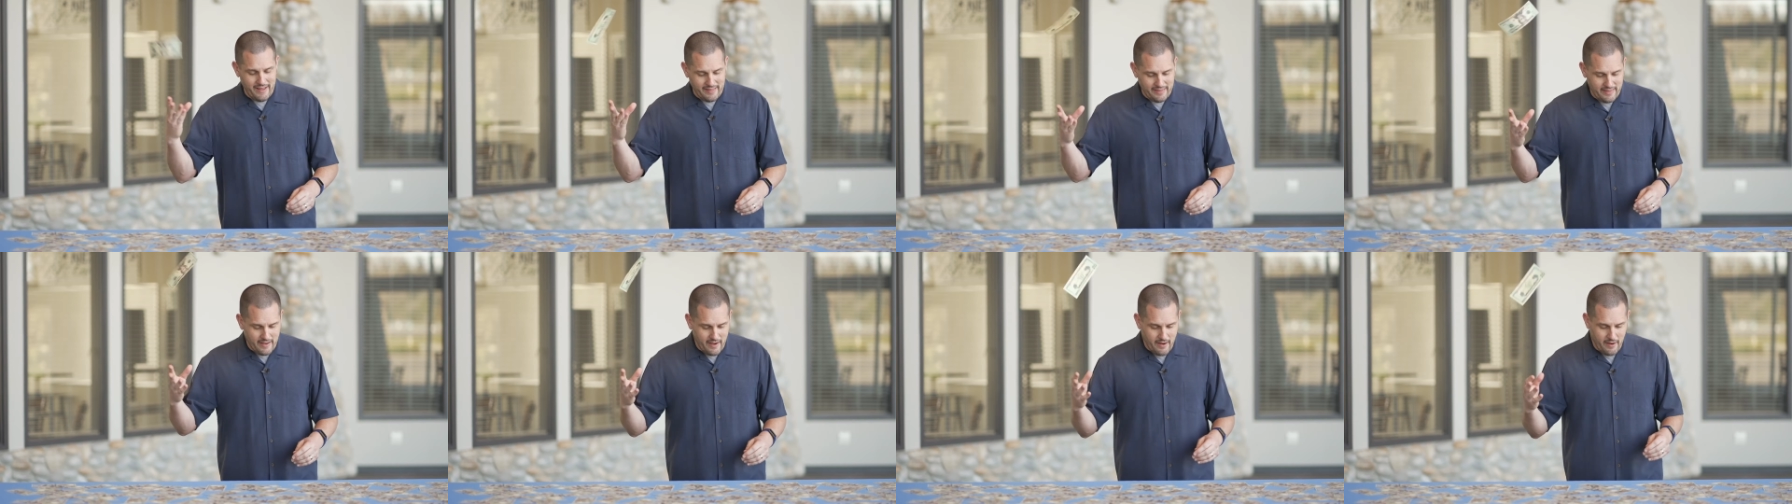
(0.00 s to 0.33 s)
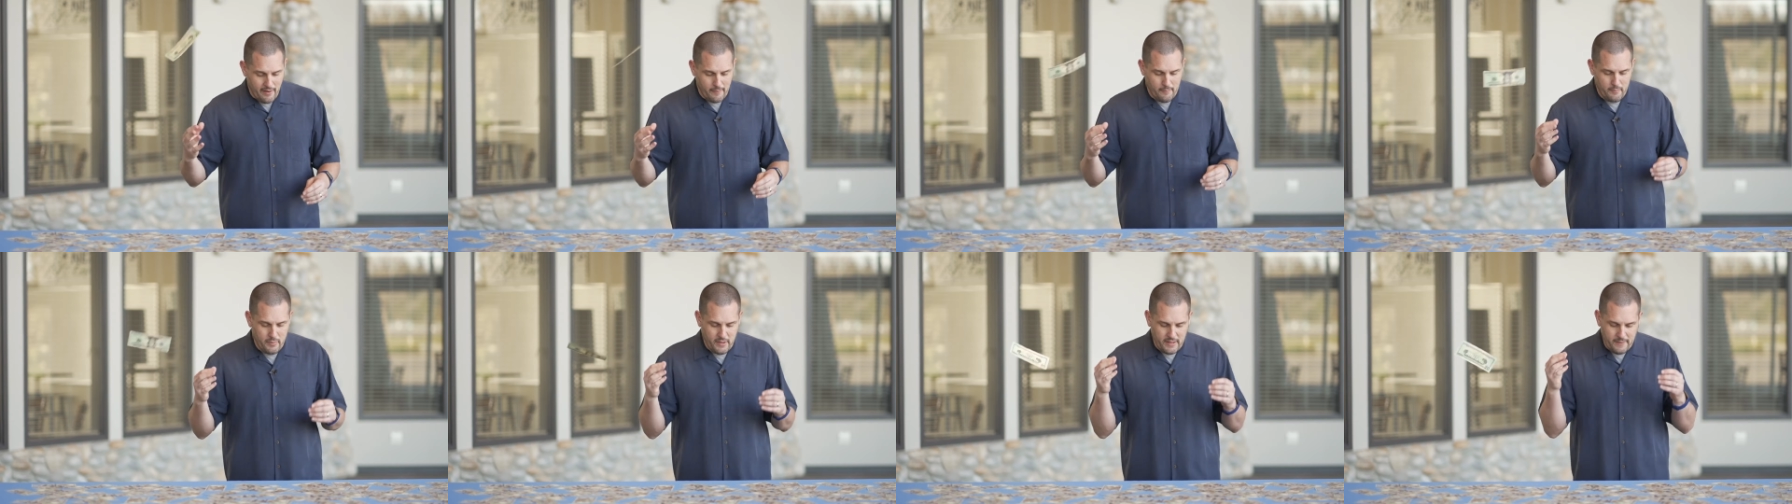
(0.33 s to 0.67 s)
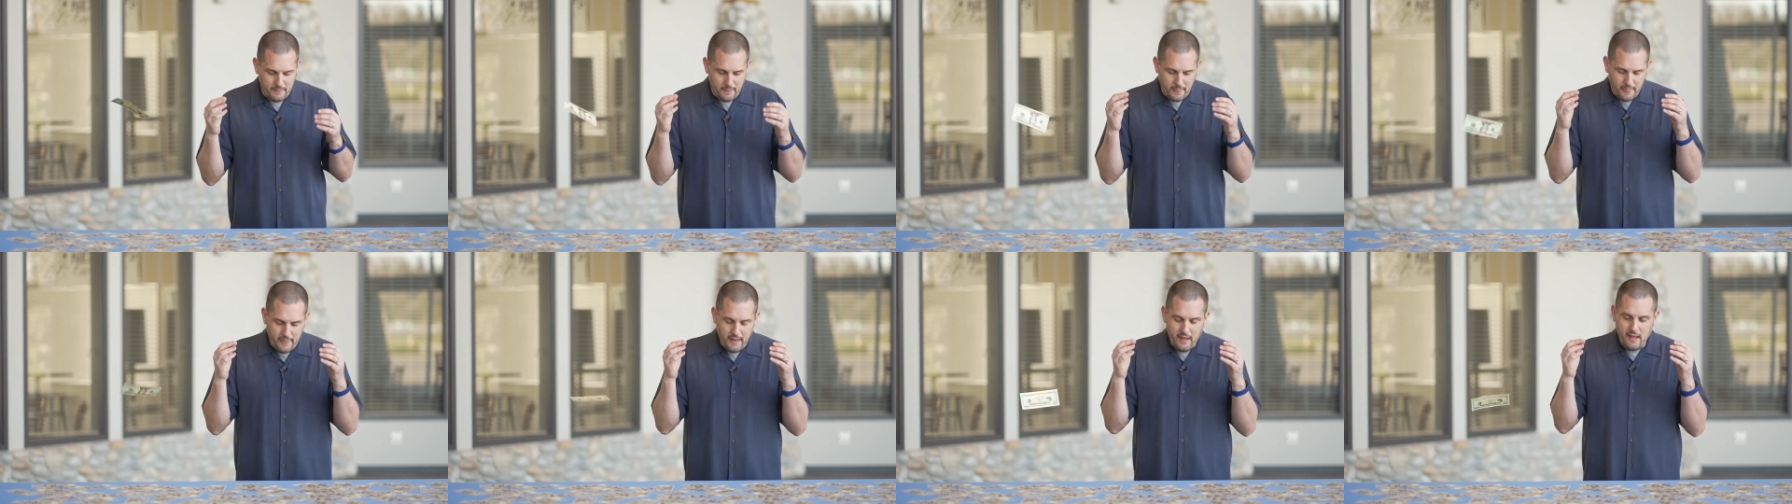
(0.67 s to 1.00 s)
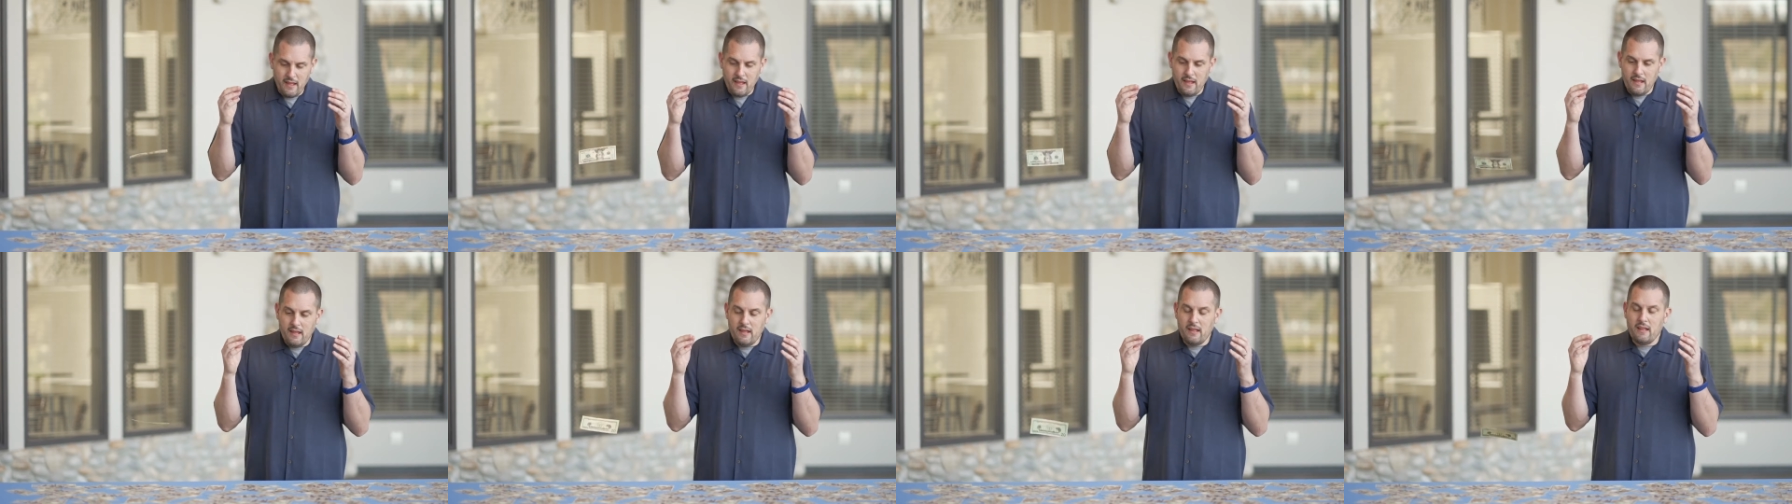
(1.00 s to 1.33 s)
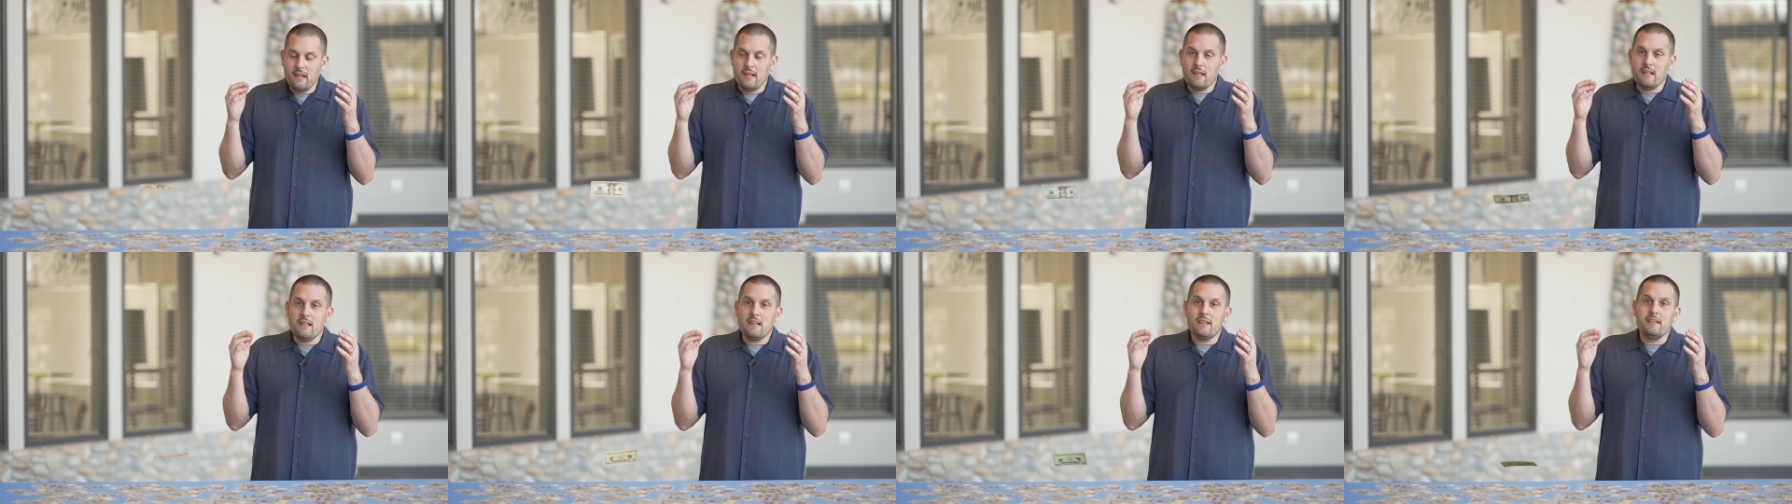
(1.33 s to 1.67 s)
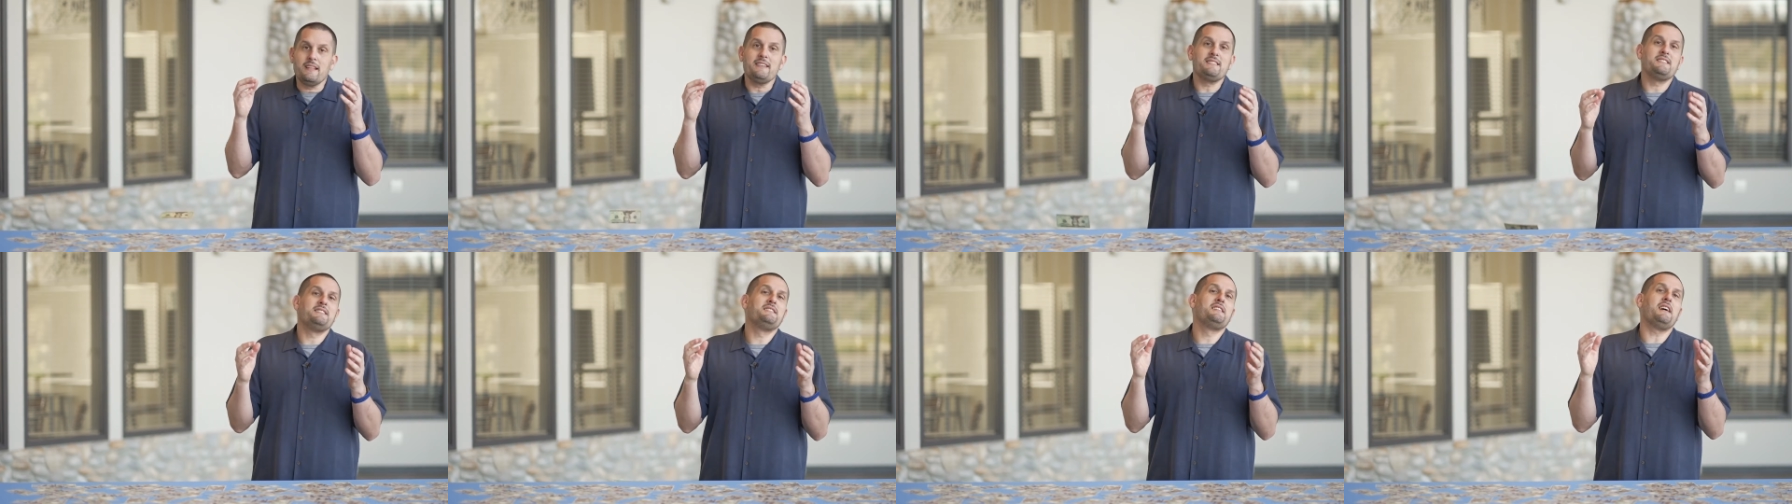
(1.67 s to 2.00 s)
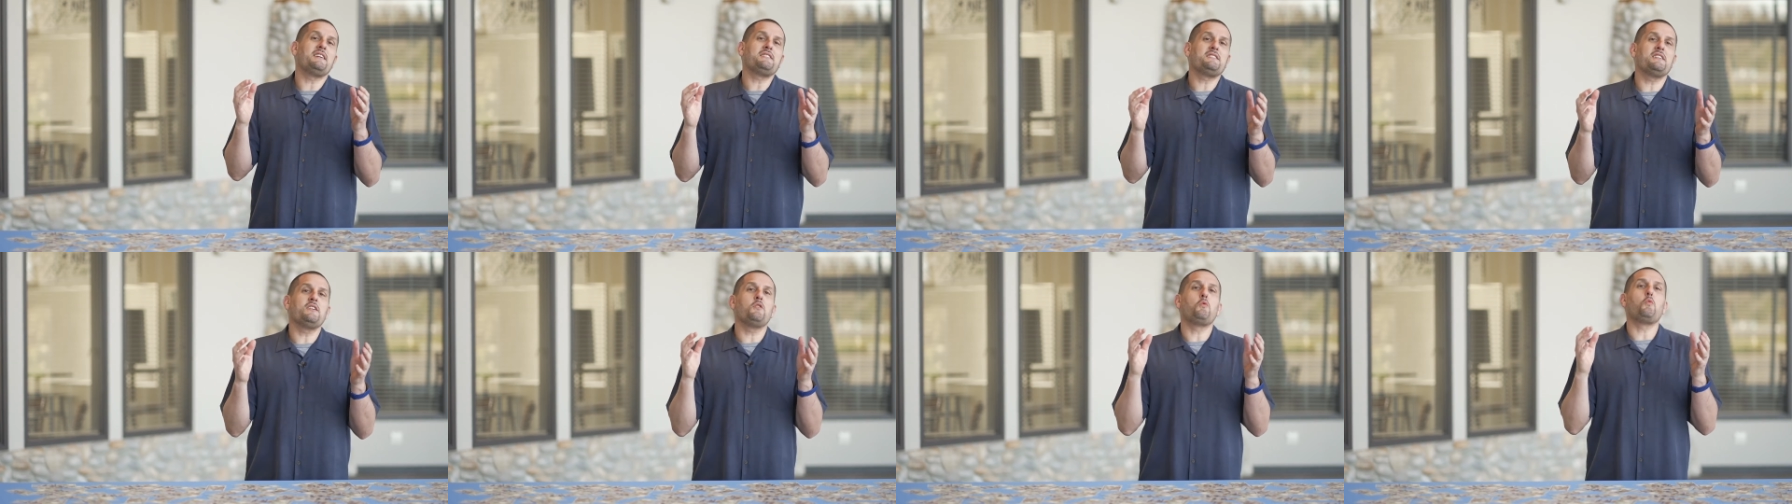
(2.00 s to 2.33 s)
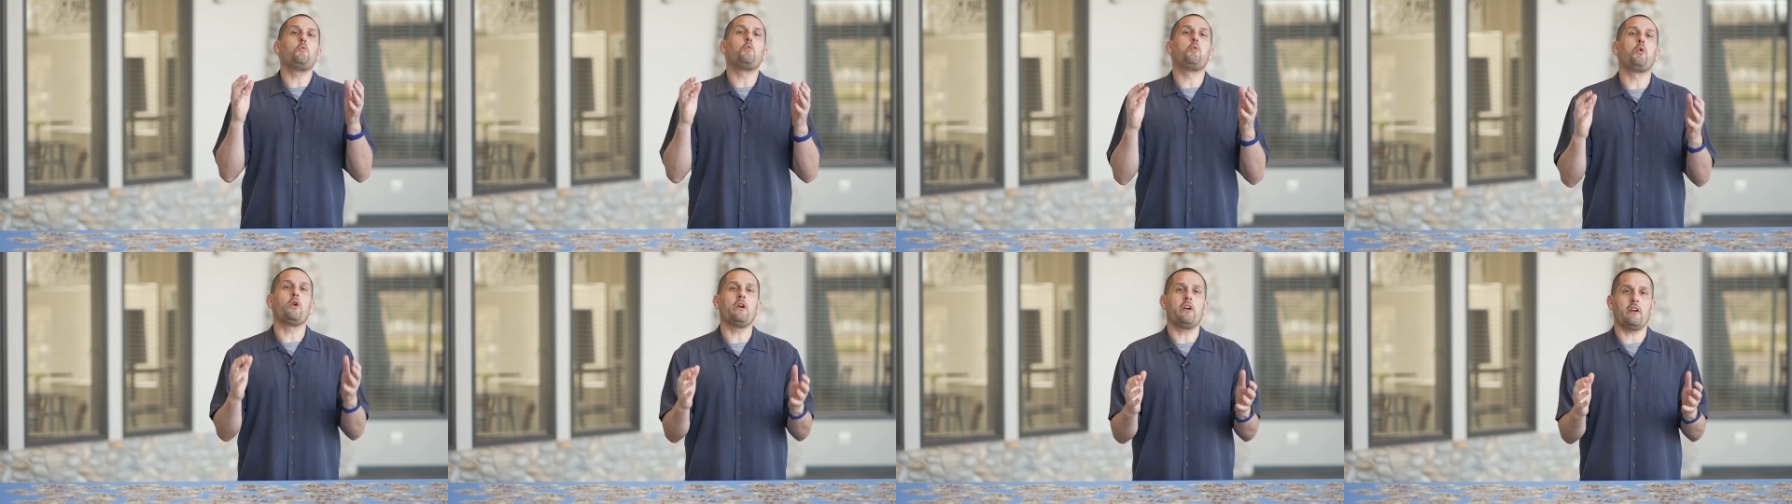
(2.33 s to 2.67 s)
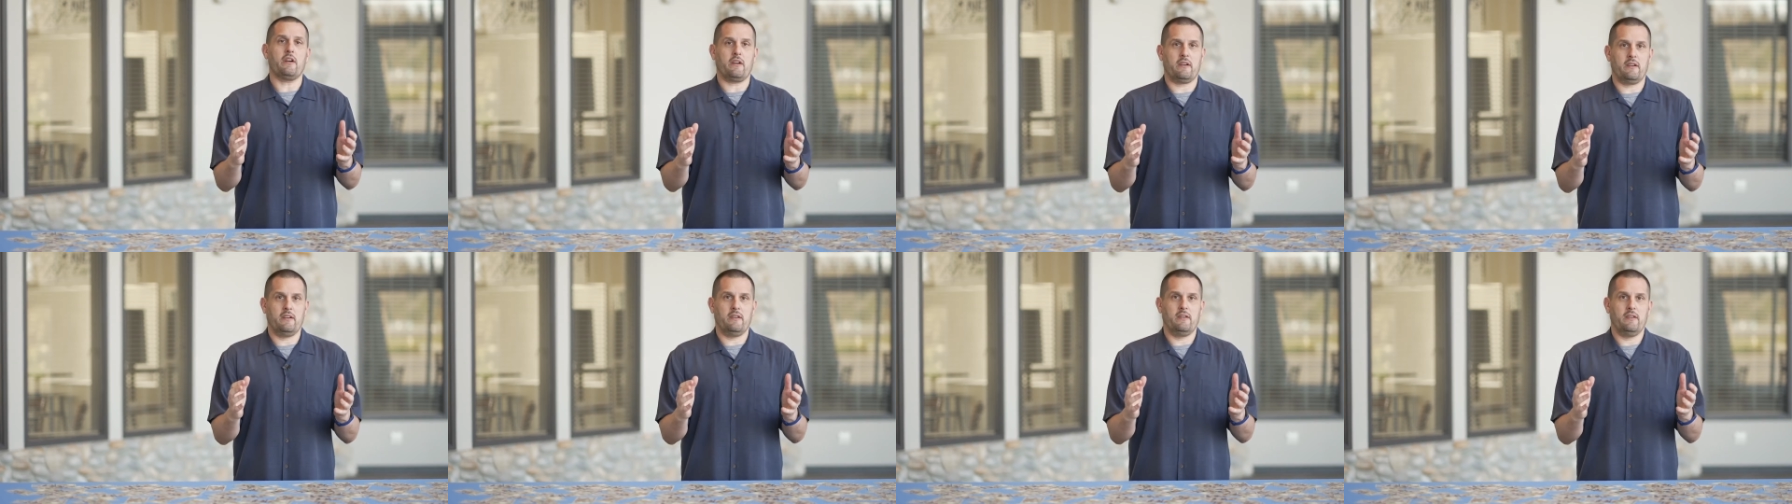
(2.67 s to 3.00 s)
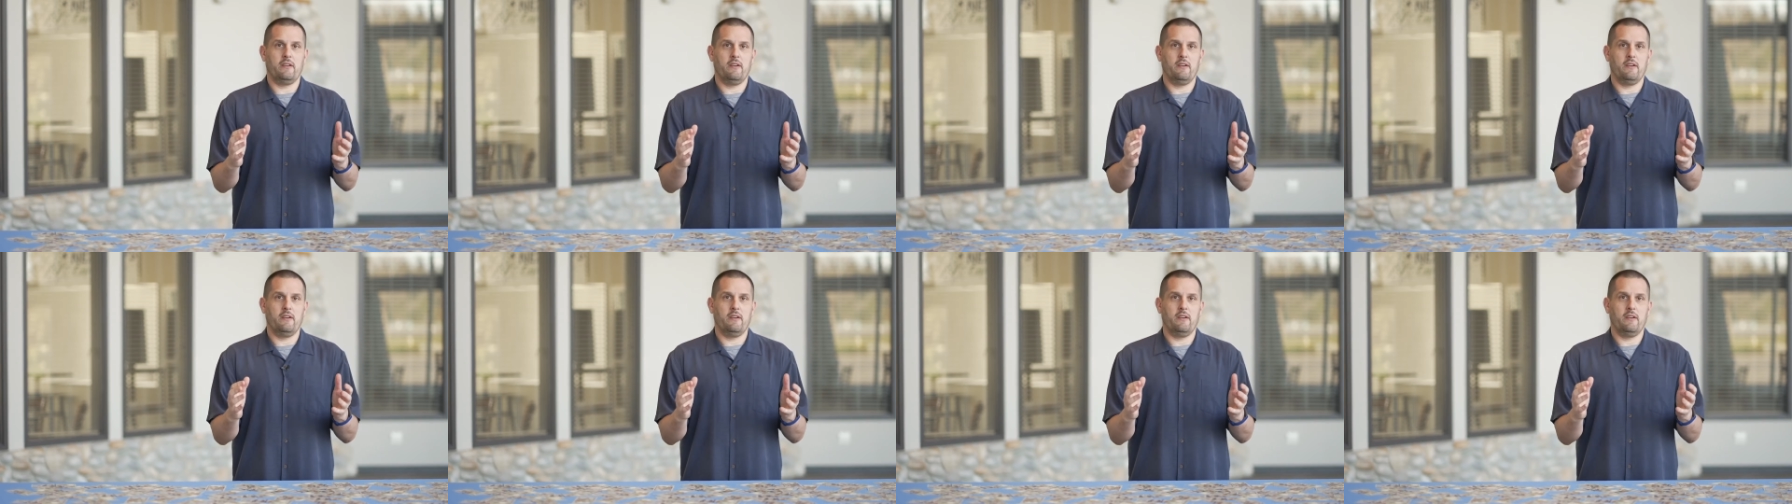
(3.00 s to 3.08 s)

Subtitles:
there. But this doesn't work